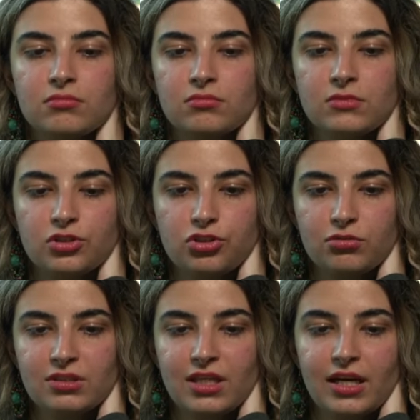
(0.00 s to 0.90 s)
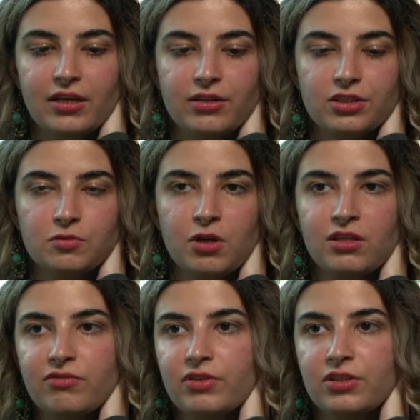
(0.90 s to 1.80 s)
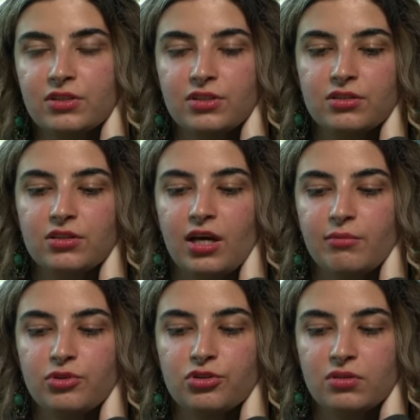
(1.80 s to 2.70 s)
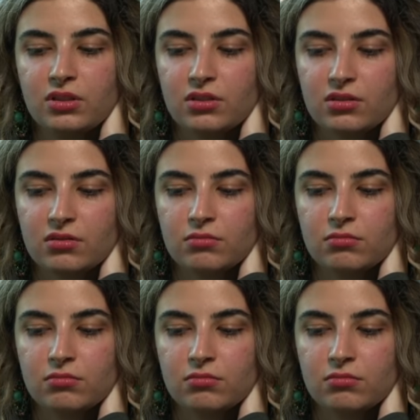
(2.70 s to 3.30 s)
There's two attackers, one defenders. I'm enjoying this.